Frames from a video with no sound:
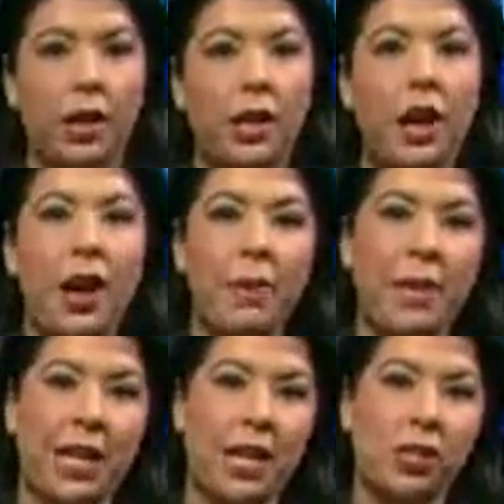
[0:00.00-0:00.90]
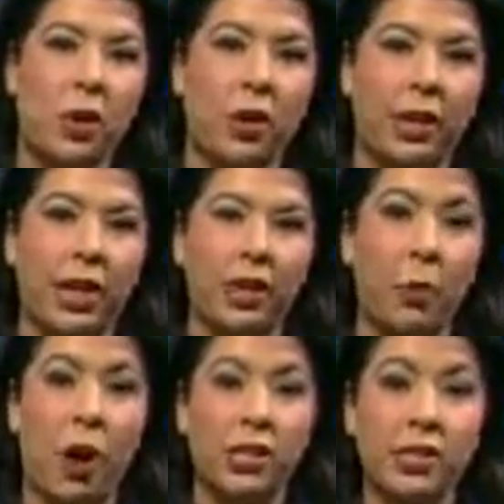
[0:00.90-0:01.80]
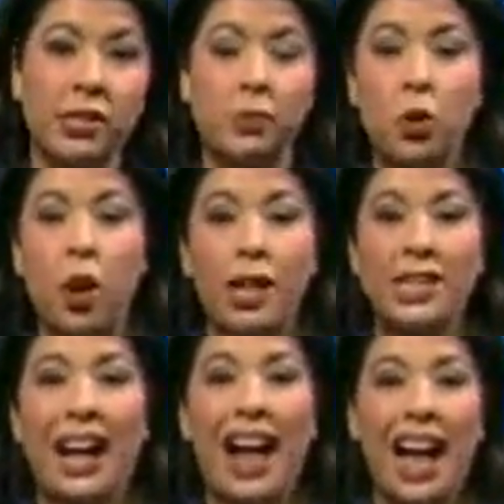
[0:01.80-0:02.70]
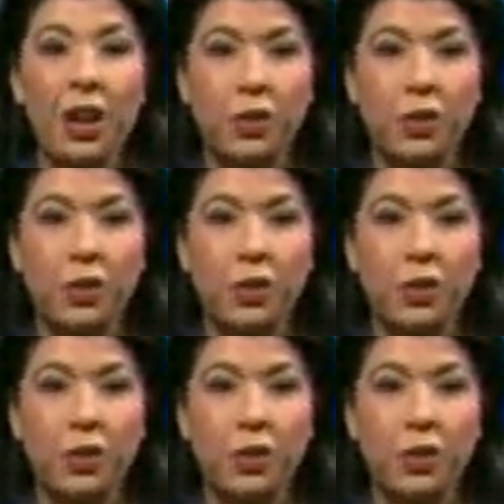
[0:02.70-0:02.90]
Now, APD is currently in the process of trying to hire